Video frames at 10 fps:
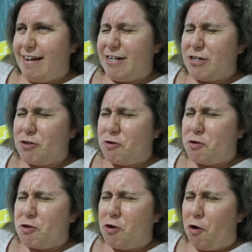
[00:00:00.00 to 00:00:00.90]
and he just
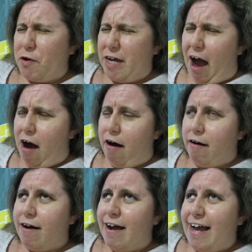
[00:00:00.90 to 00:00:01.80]
looks so
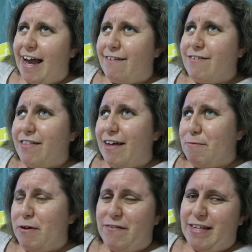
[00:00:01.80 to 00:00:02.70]
young. Even though that
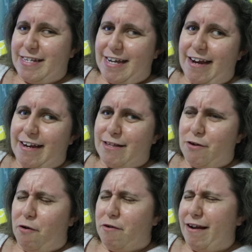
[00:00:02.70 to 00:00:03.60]
movie's 10 years
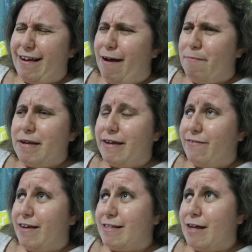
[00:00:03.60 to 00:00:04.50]
old, I can't
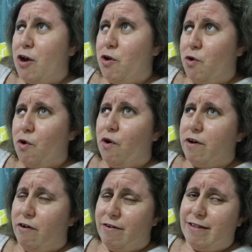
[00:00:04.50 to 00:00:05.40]
believe he's
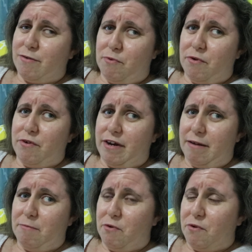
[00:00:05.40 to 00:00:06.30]
not on this world
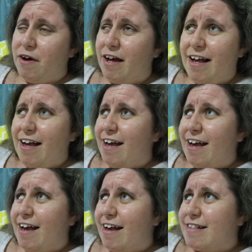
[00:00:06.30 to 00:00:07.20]
anymore.
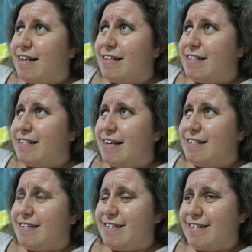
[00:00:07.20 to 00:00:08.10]
It's
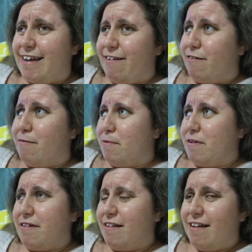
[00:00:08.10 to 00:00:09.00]
just
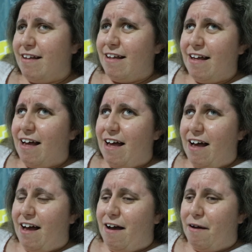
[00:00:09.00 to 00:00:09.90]
terrible.
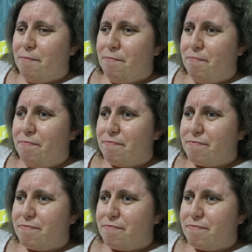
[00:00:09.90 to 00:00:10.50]
So